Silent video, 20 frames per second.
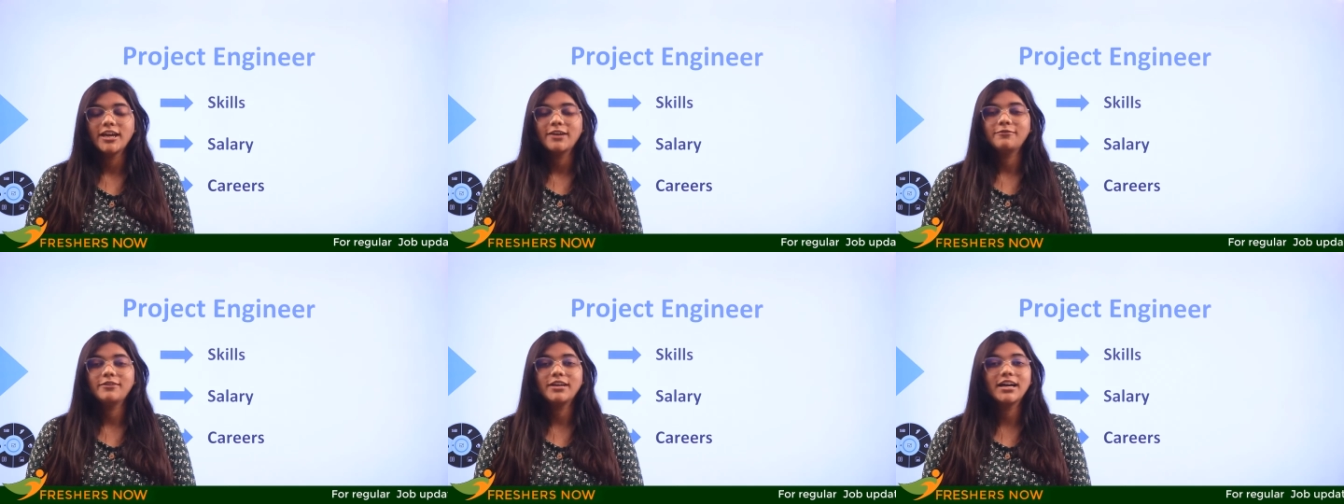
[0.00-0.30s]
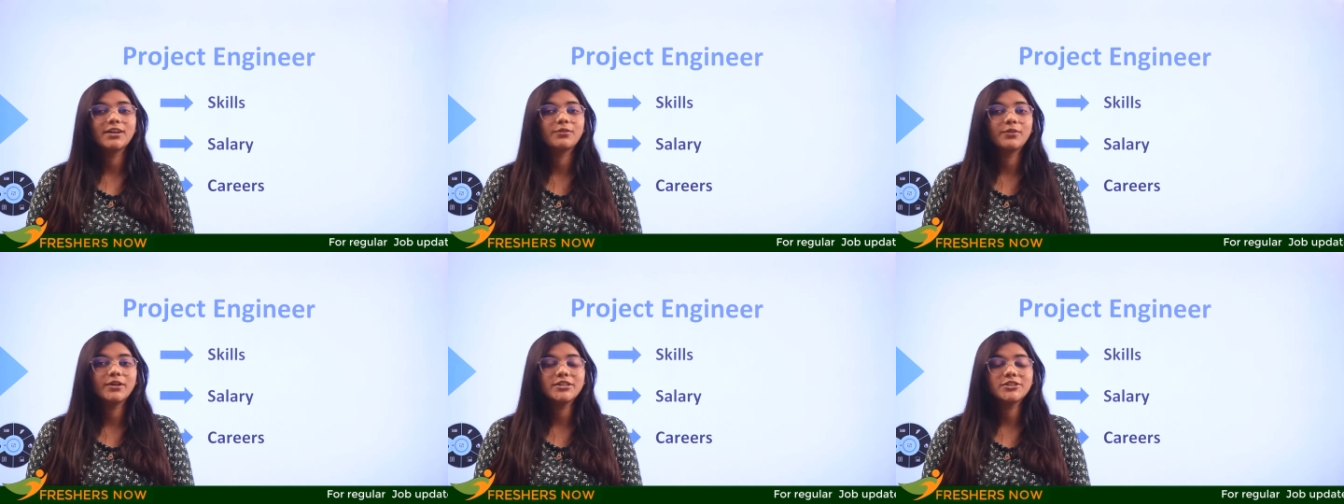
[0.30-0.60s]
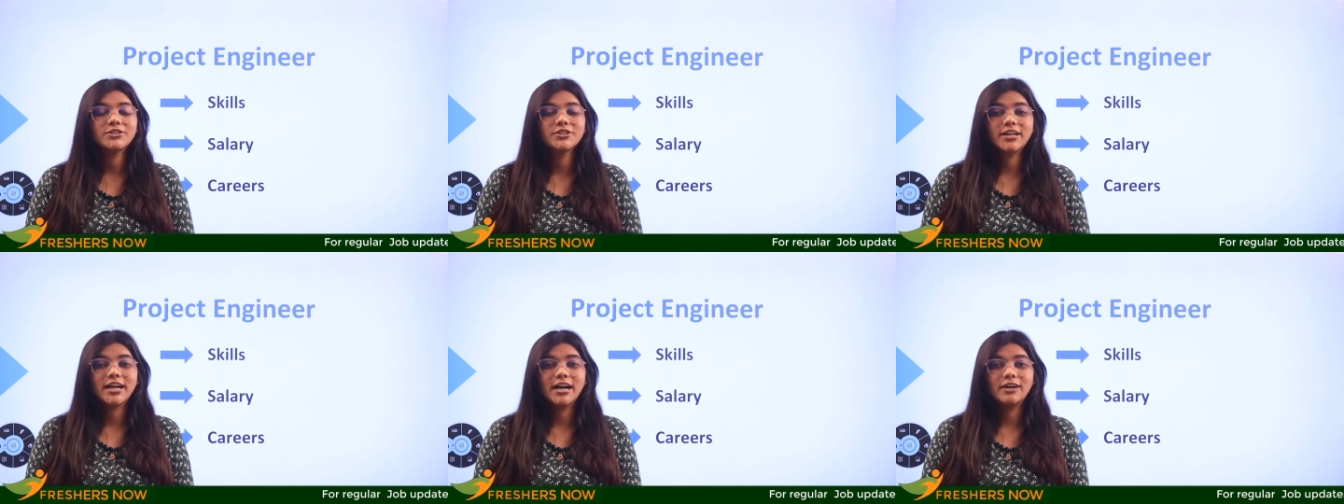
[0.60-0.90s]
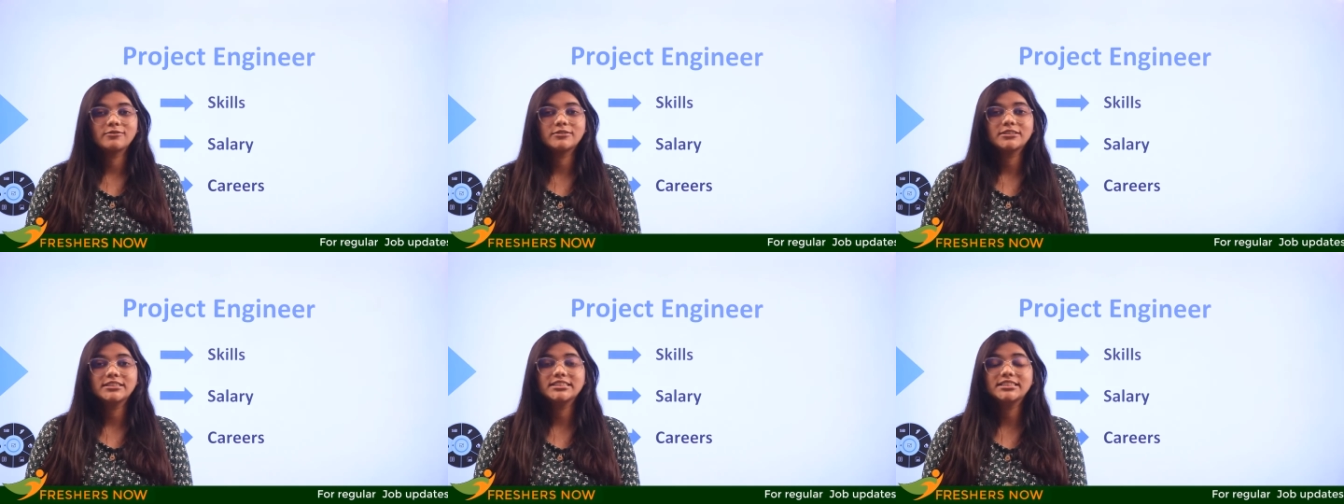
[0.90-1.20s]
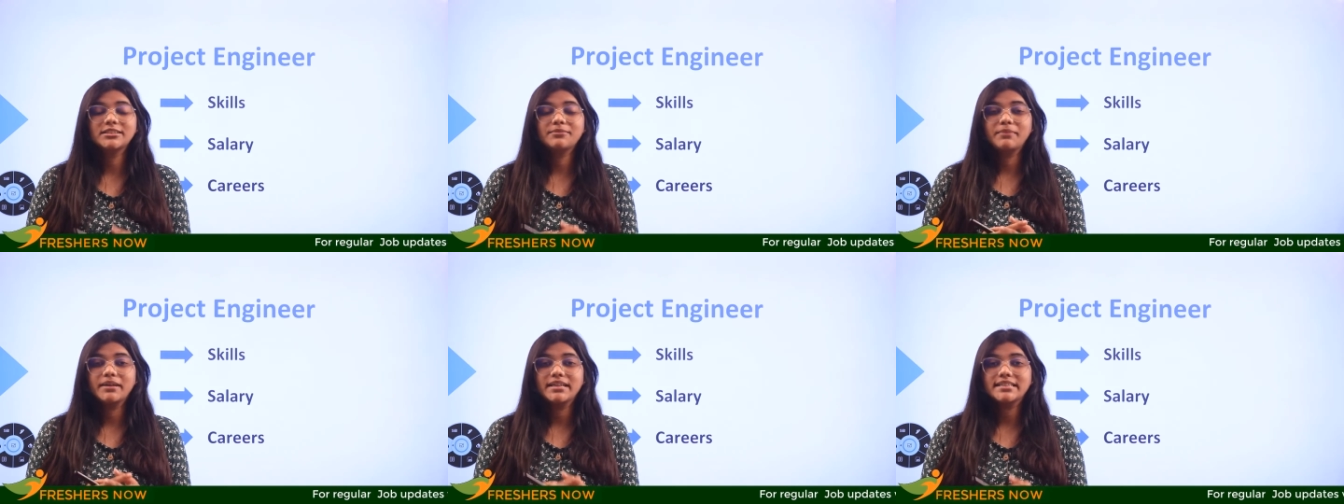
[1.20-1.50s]
We are going to cover
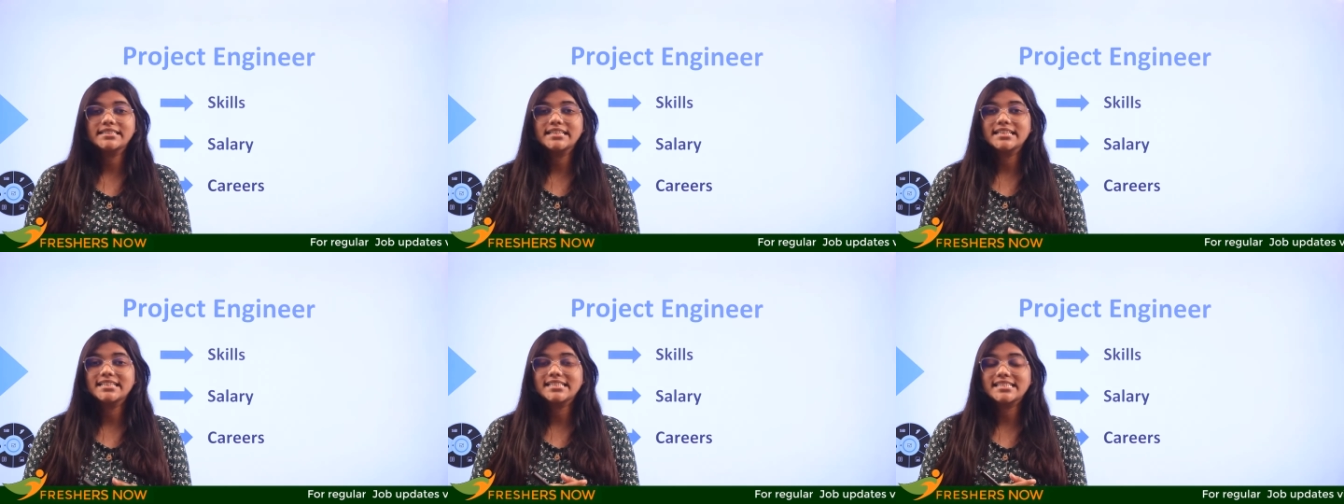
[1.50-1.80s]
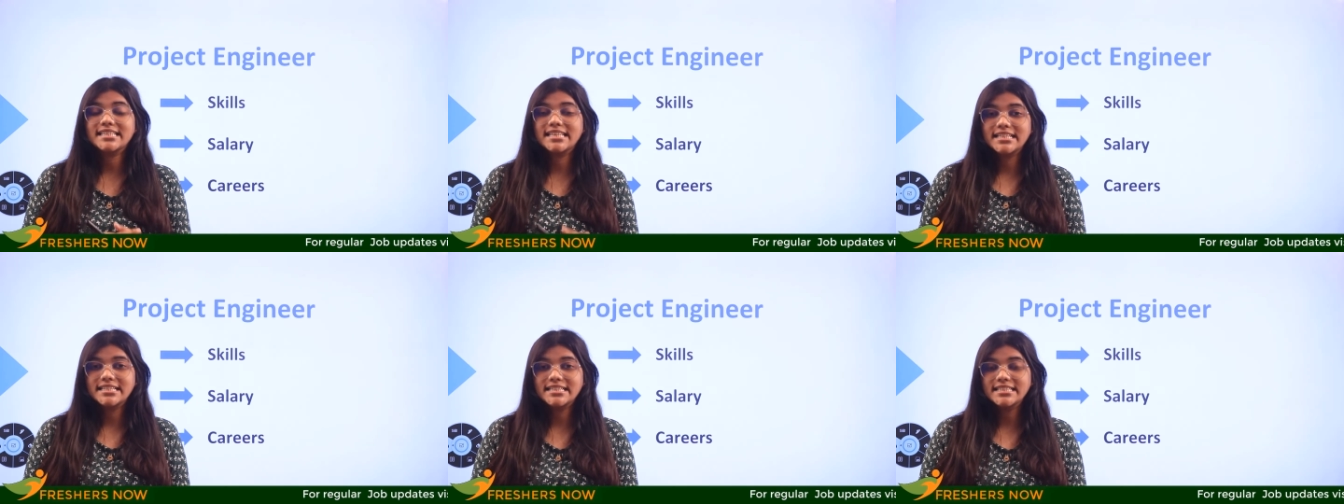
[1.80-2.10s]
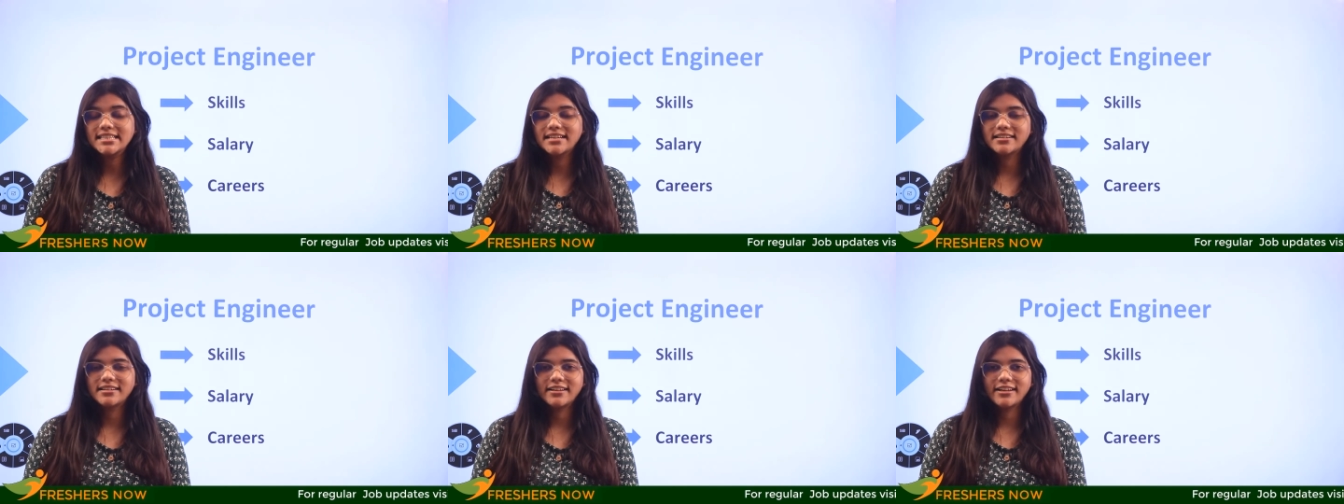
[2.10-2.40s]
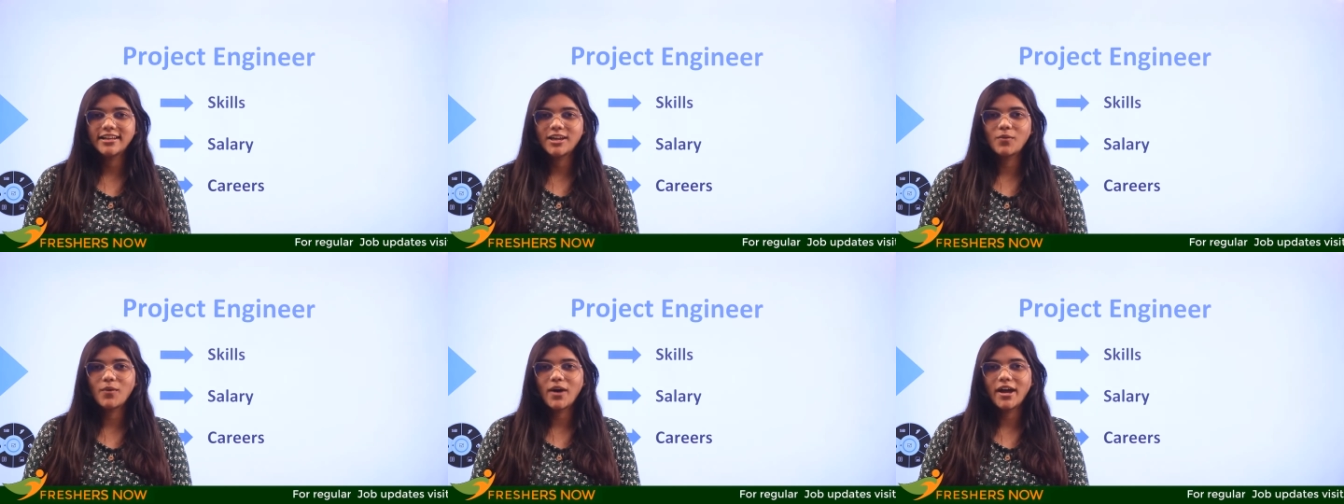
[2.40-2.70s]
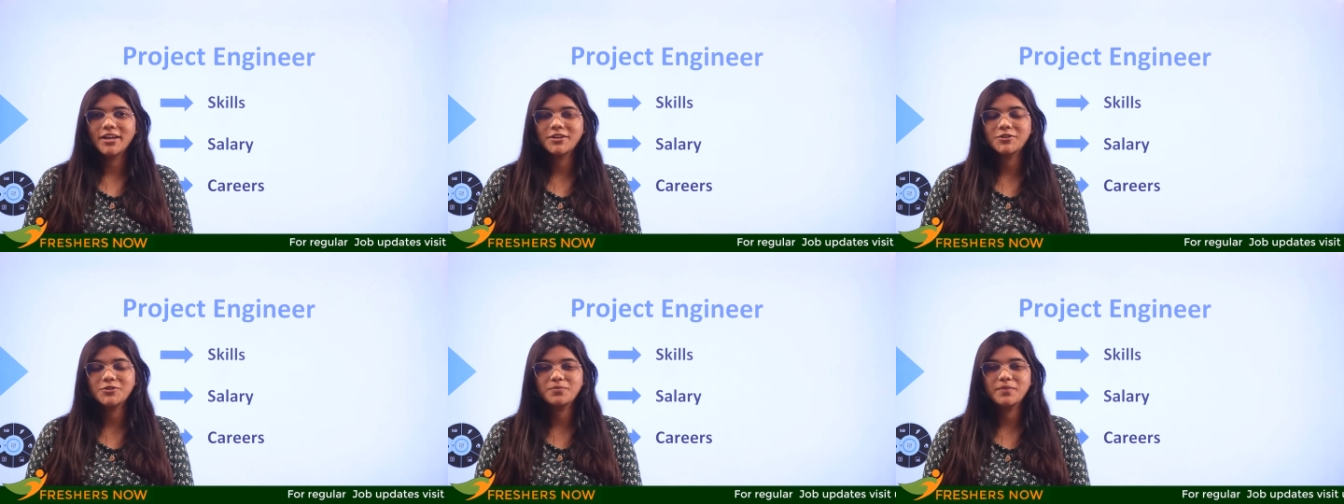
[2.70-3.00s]
the basic skills that are
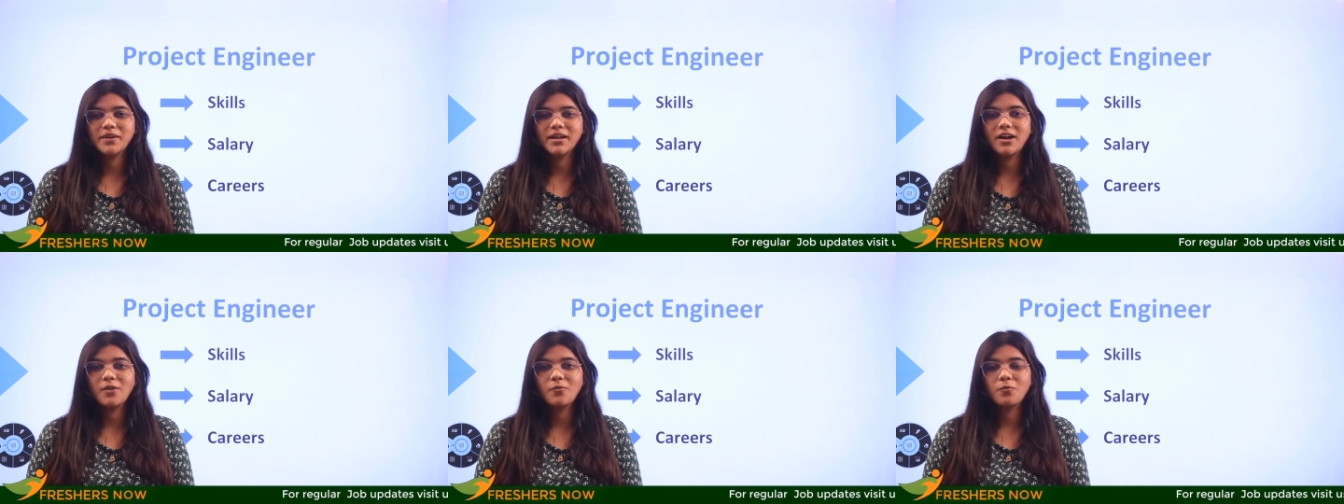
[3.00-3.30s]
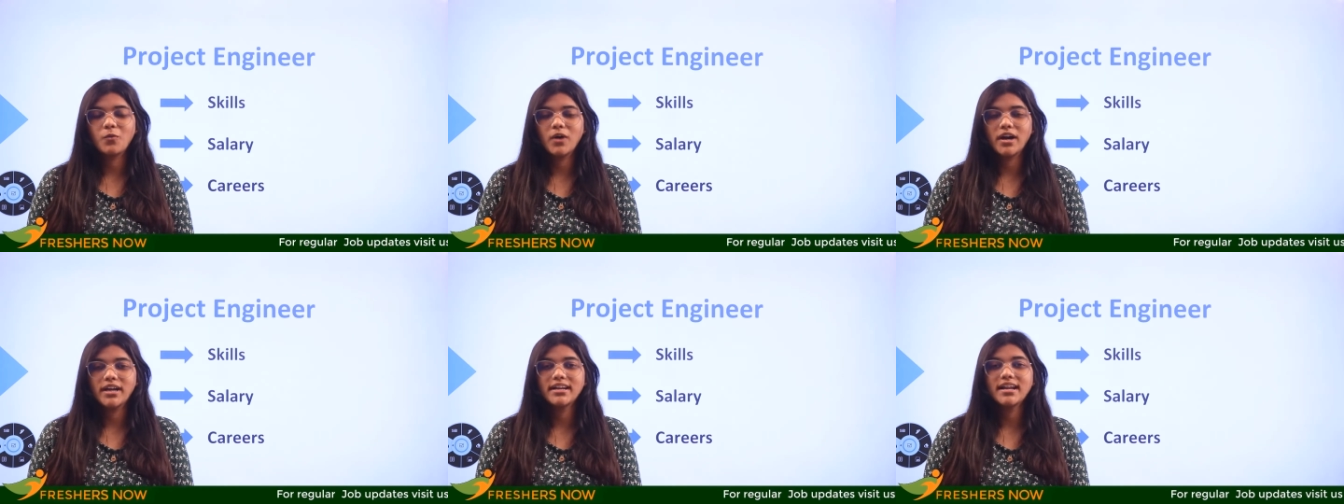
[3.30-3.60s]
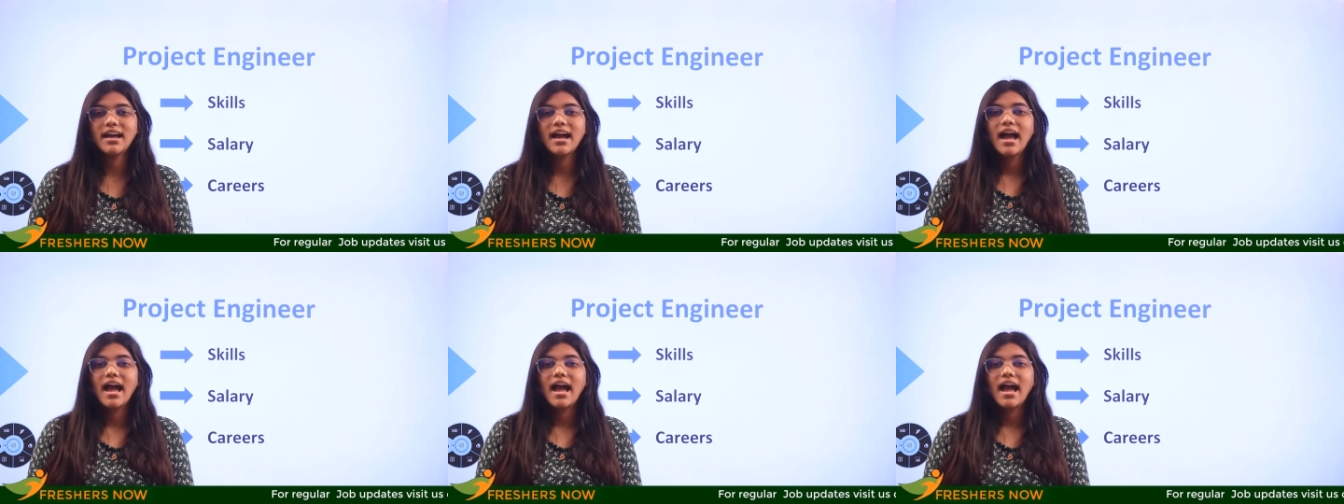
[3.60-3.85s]
required to become one,